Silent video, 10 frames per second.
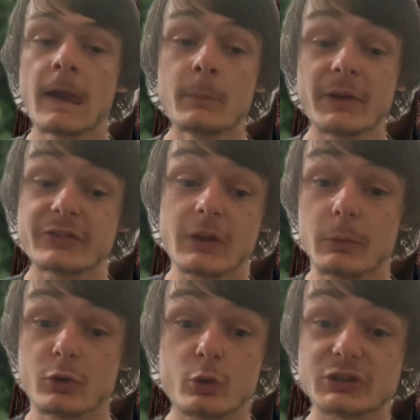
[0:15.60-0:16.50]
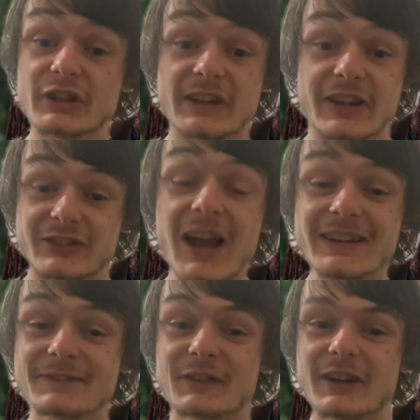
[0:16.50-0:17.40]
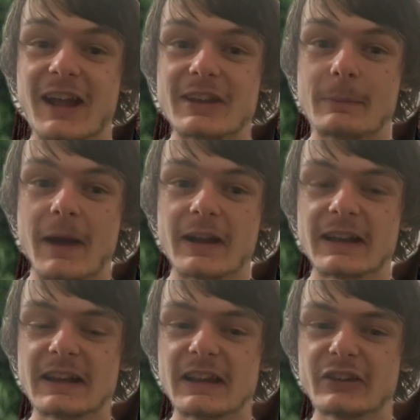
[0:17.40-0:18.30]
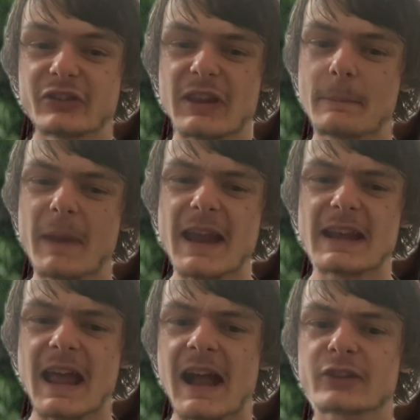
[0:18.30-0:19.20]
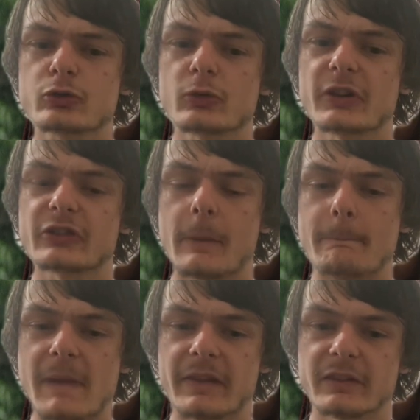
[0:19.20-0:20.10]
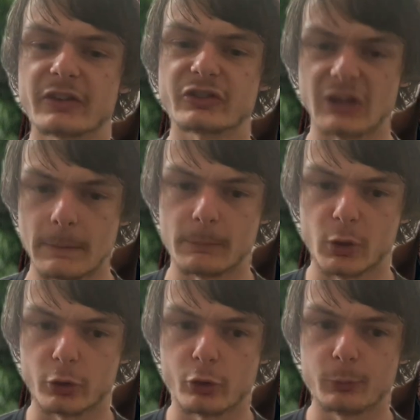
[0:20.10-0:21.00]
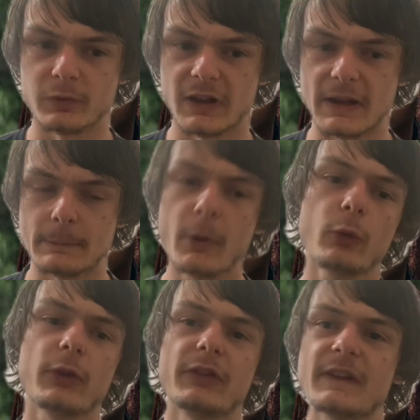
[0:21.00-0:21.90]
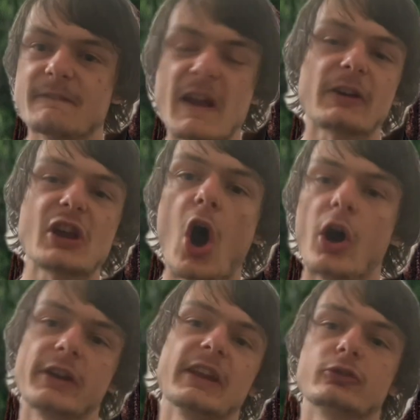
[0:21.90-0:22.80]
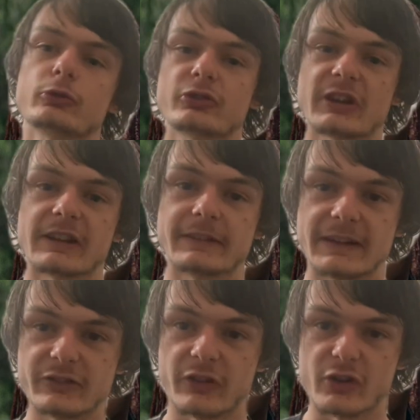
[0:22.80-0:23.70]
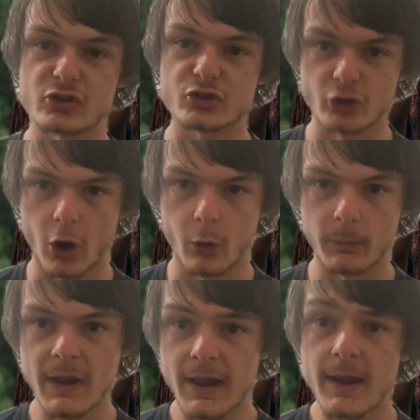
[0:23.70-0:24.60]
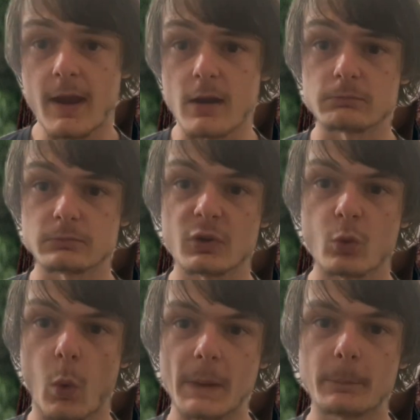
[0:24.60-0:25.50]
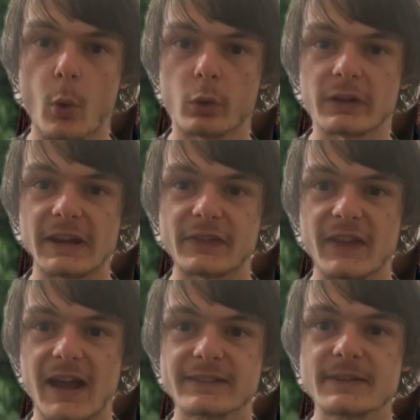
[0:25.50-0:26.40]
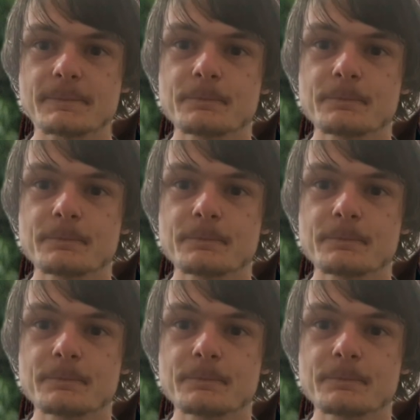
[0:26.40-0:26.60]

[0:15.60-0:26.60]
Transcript: But someone who clearly has not forgotten about it is the main actress Amandla Stenberg, who played both of the very uninteresting leads of this show, and quite poorly at that.